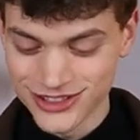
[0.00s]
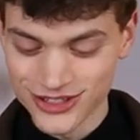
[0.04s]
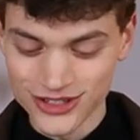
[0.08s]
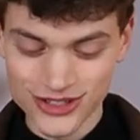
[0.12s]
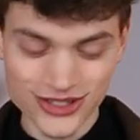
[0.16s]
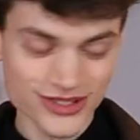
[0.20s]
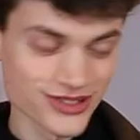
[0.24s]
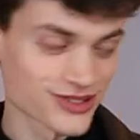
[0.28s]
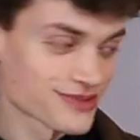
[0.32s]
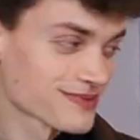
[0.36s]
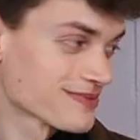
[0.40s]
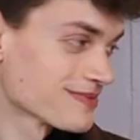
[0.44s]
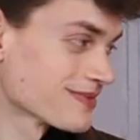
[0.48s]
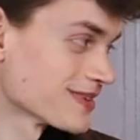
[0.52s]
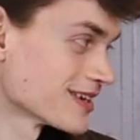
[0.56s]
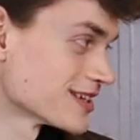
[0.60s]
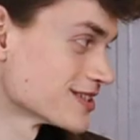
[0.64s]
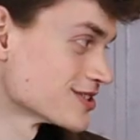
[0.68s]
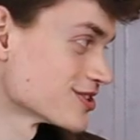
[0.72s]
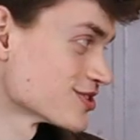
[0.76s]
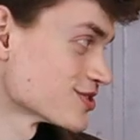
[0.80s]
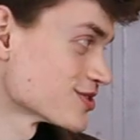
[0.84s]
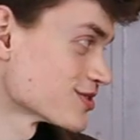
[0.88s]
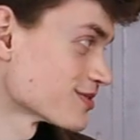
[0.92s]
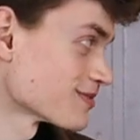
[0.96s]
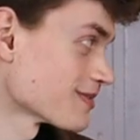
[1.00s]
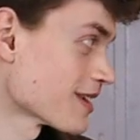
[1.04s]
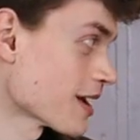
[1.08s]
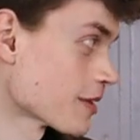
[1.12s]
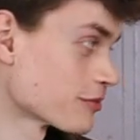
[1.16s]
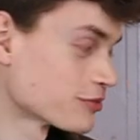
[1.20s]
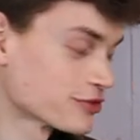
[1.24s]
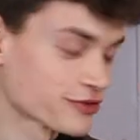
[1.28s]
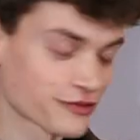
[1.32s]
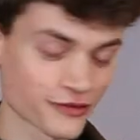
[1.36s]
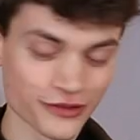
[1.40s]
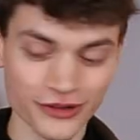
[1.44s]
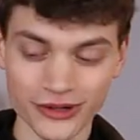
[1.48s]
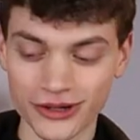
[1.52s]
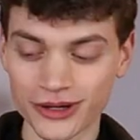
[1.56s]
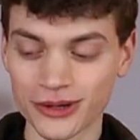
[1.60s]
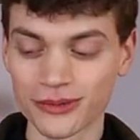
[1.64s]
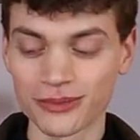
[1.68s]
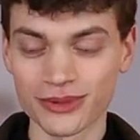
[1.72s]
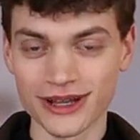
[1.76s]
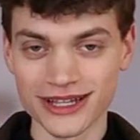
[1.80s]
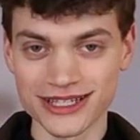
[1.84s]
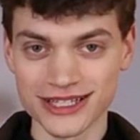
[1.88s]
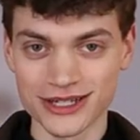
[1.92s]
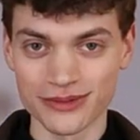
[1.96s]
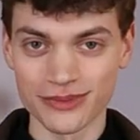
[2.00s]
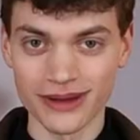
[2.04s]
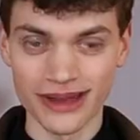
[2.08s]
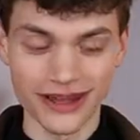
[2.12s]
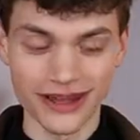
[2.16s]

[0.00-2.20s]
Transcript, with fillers: it just it just, I prefer plaster